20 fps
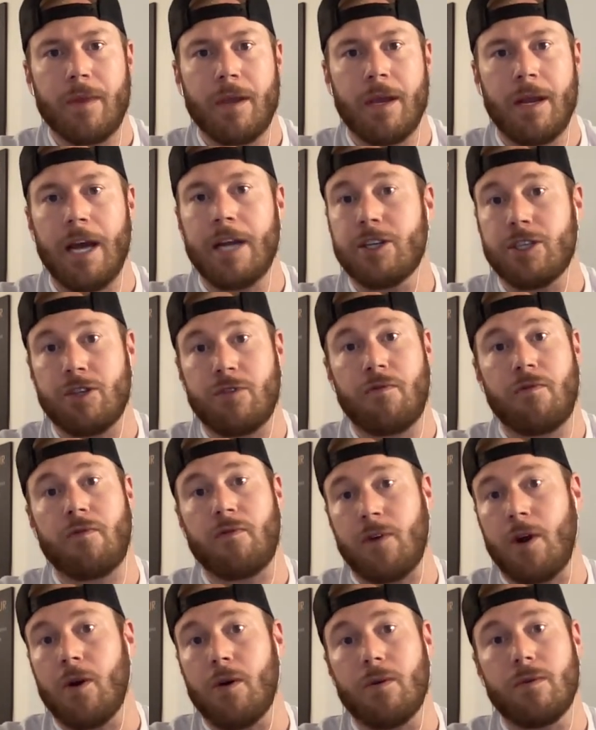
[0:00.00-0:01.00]
And I just
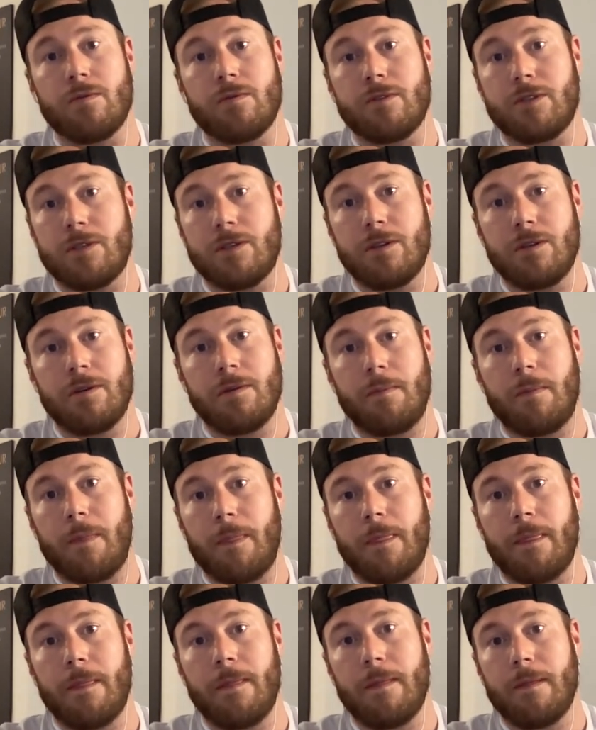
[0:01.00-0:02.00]
froze
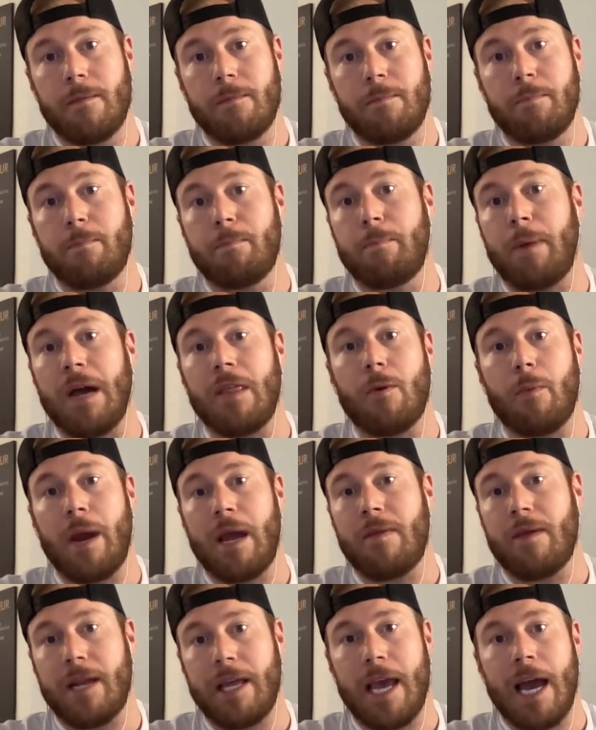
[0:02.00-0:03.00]
by the
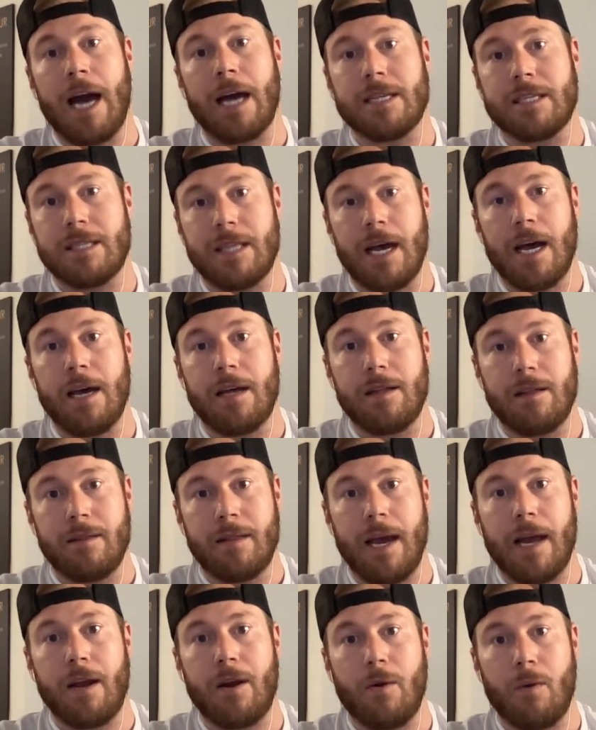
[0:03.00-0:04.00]
way that he asked
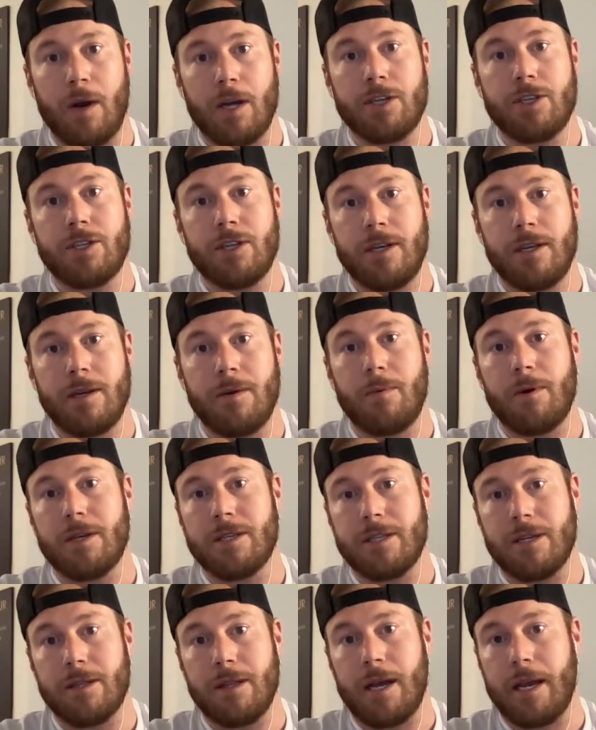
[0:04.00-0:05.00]
that question. It
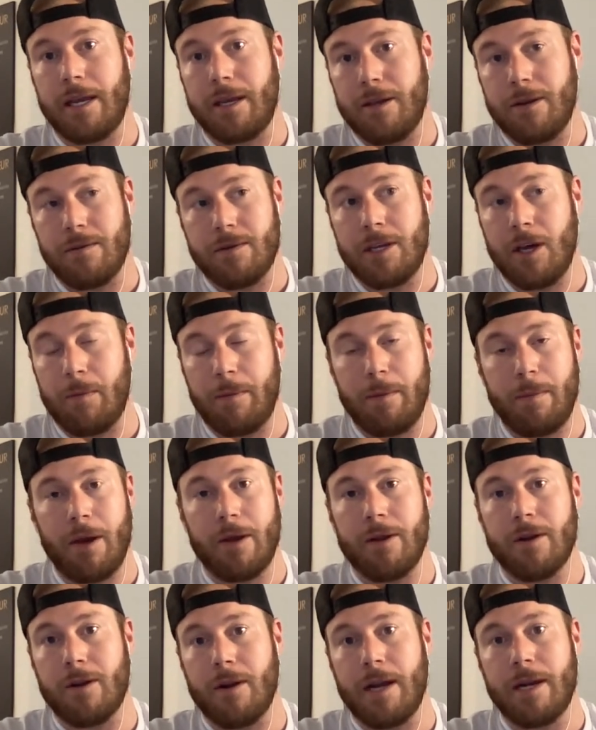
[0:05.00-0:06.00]
wasn't like, tell me
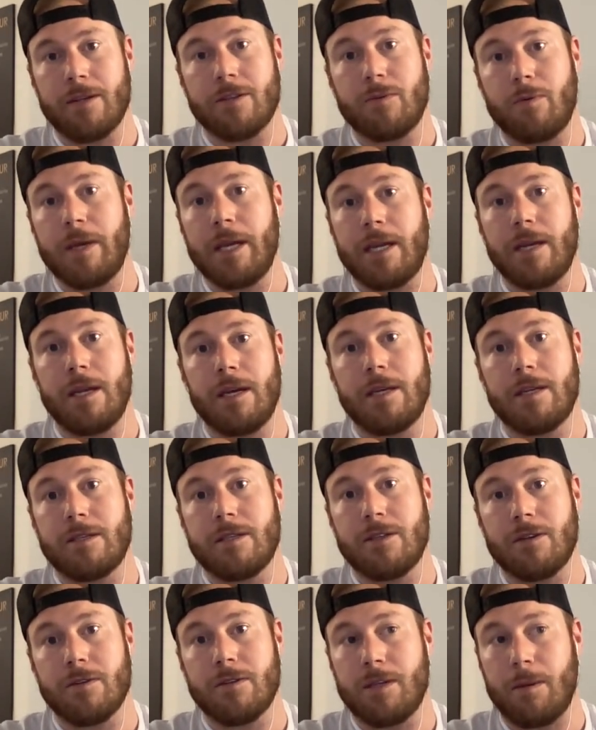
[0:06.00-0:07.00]
about your greatest
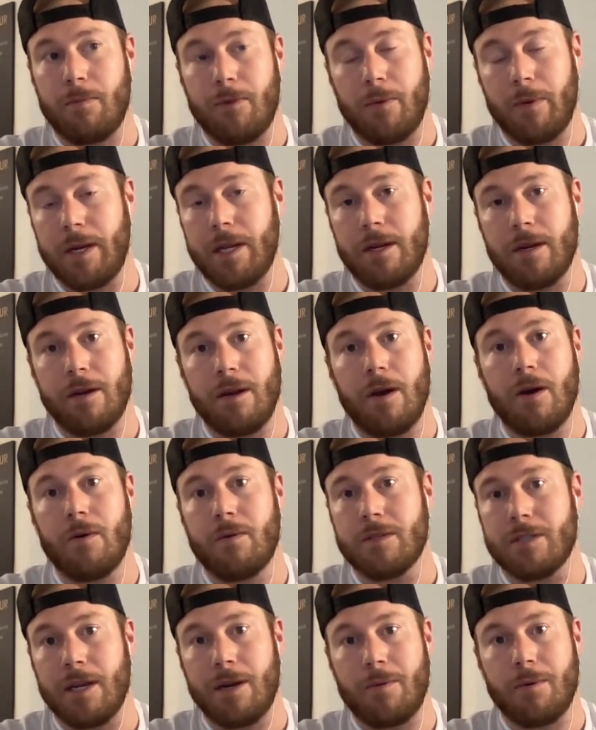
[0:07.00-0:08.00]
weakness or something we need to know.
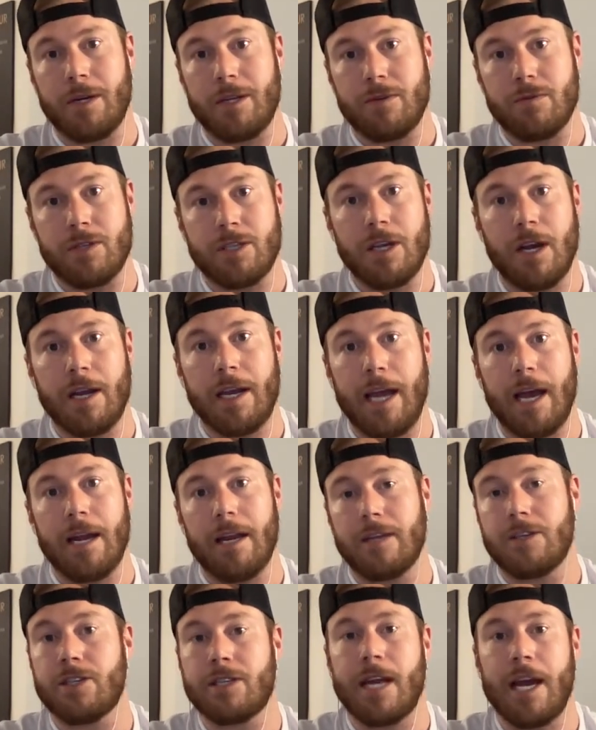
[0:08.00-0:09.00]
It was like, what do you suck at?
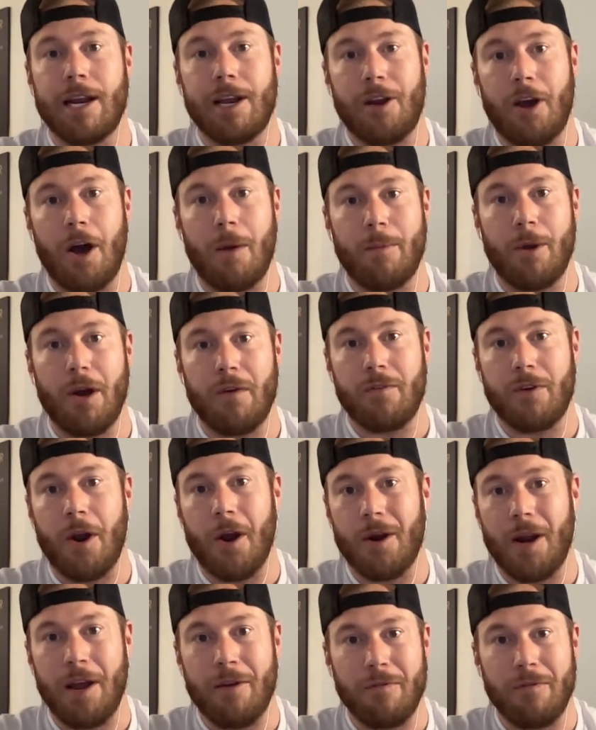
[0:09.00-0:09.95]
And it just kind of caught me off guard.